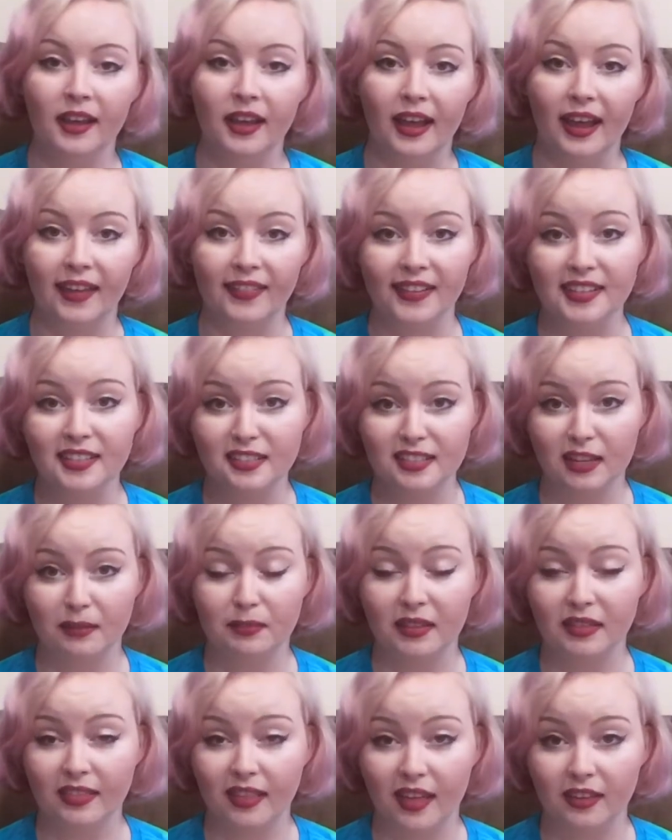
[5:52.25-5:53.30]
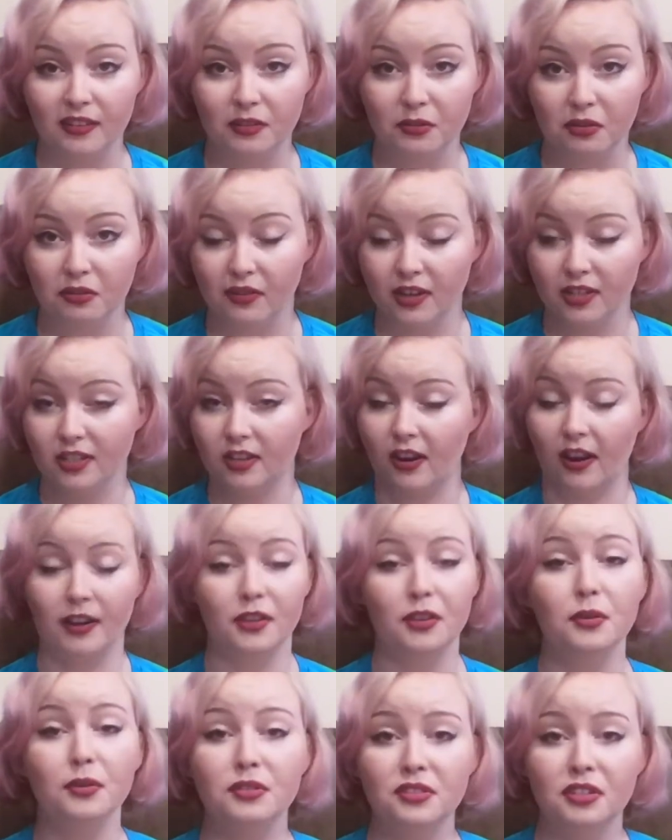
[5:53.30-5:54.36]
And this is something that universities are
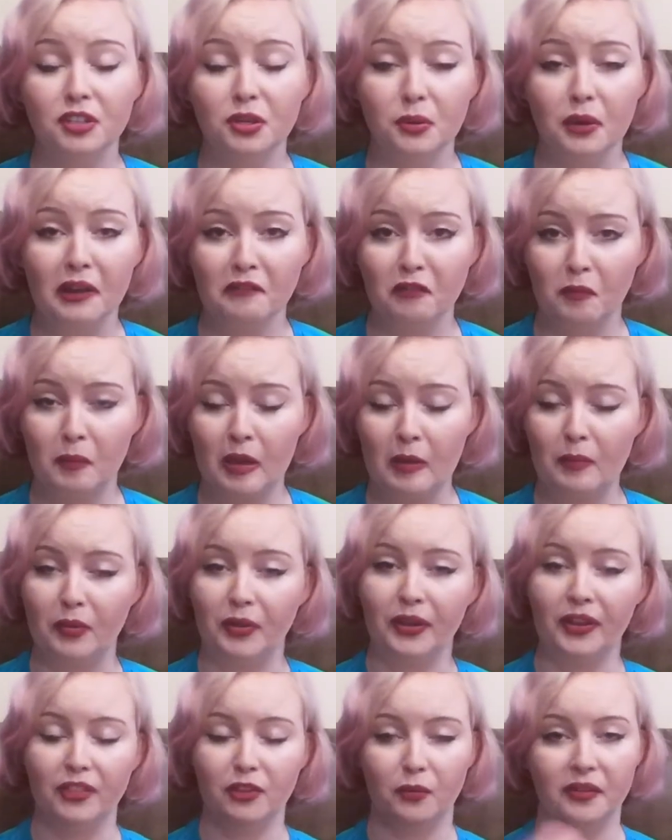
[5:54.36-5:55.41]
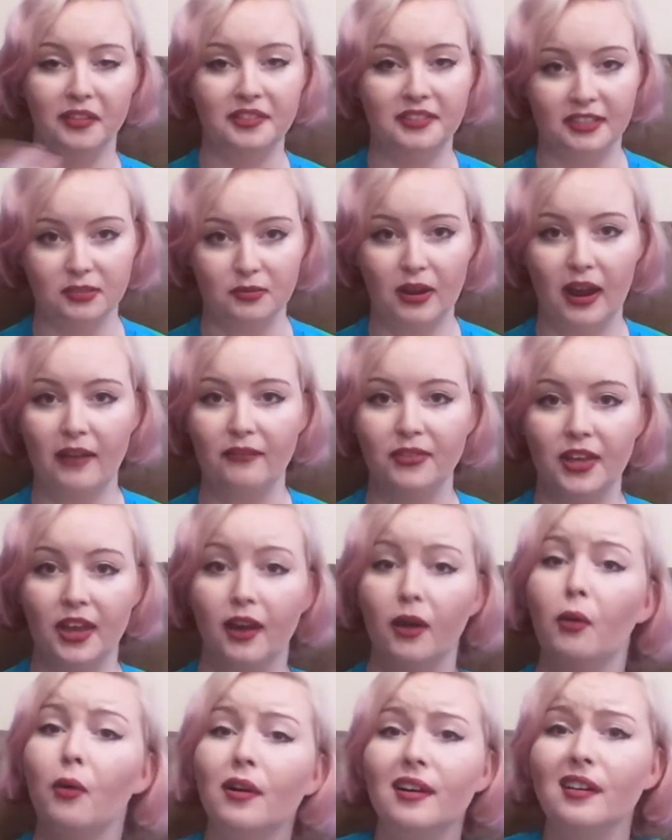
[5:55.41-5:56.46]
used to doing for people either with
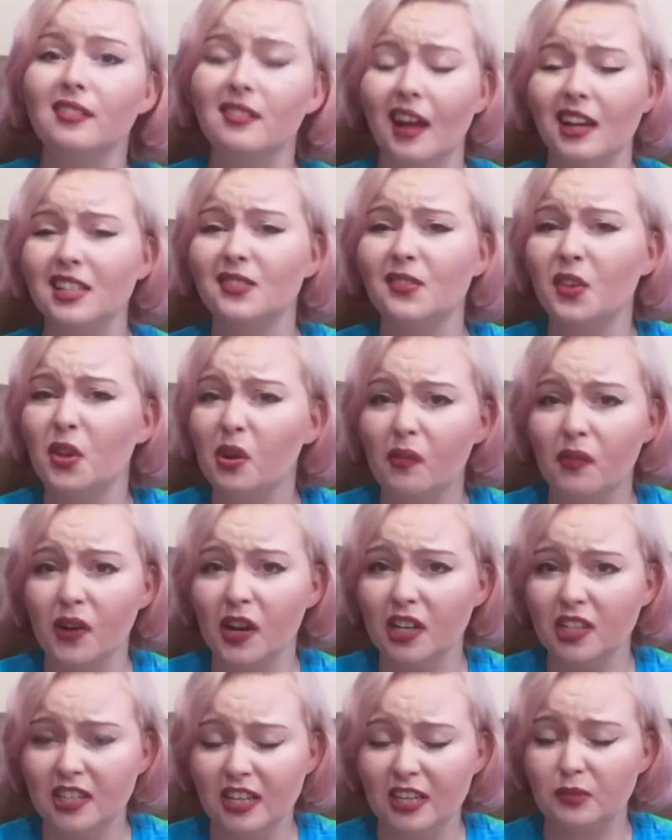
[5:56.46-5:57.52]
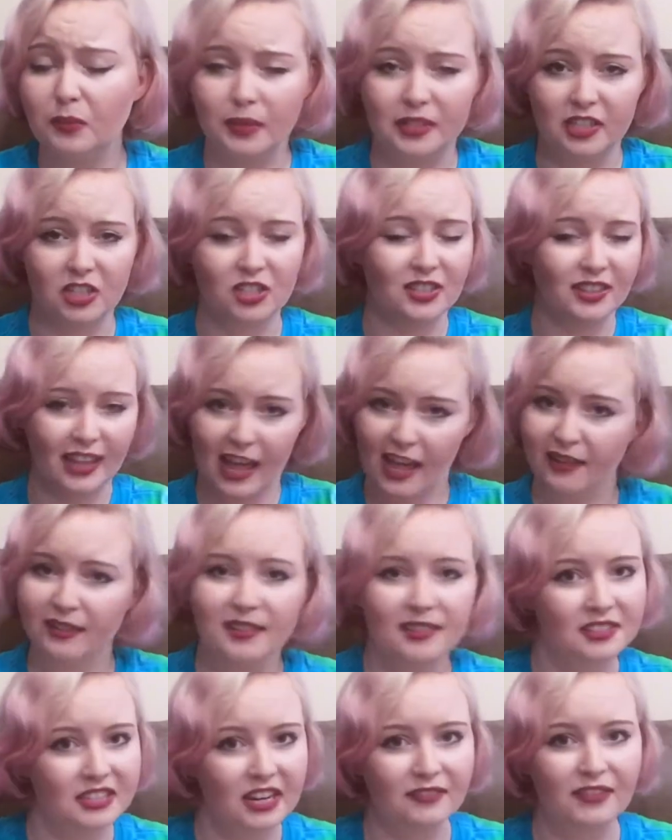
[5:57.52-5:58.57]
dysgraphia, or lots of universities will just
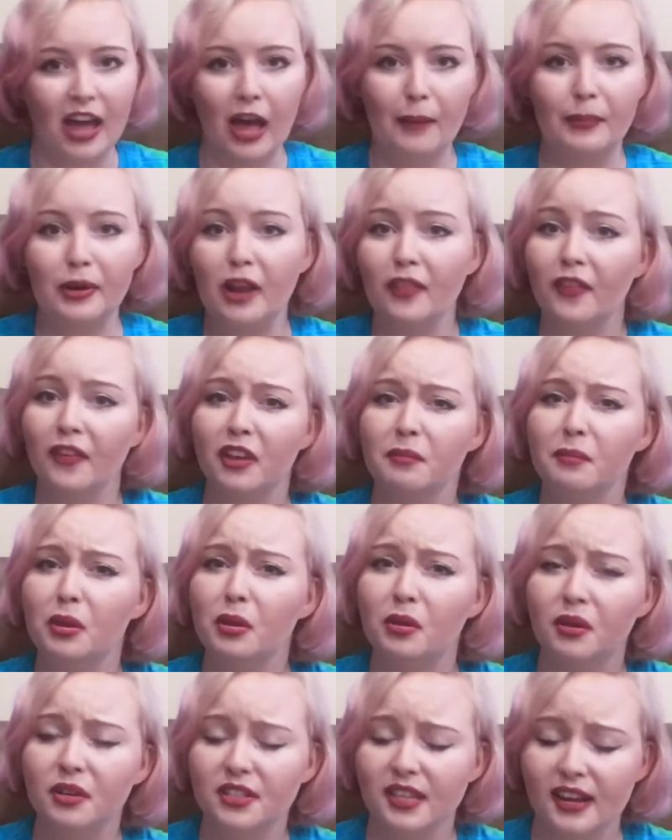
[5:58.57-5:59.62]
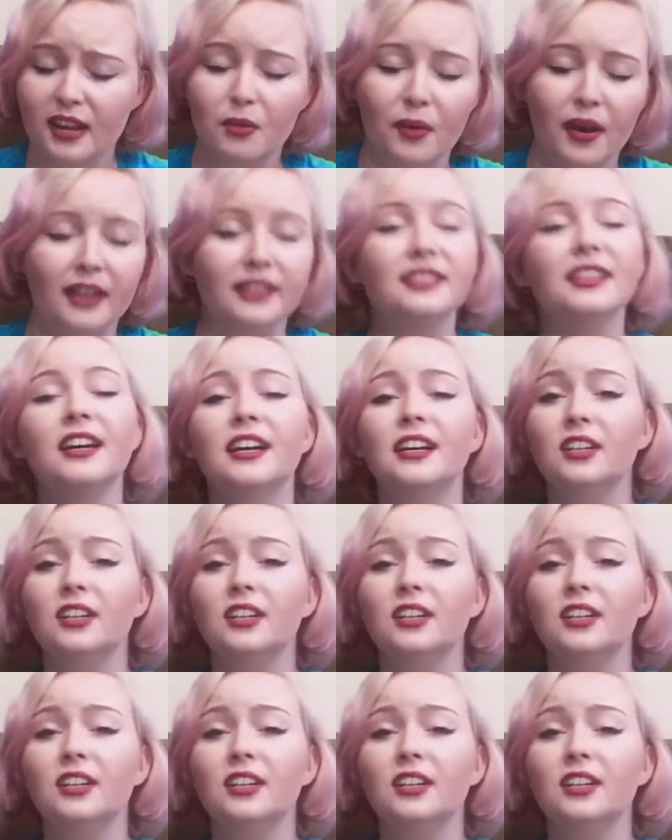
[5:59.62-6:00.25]
let stuff happen on the computers anyways.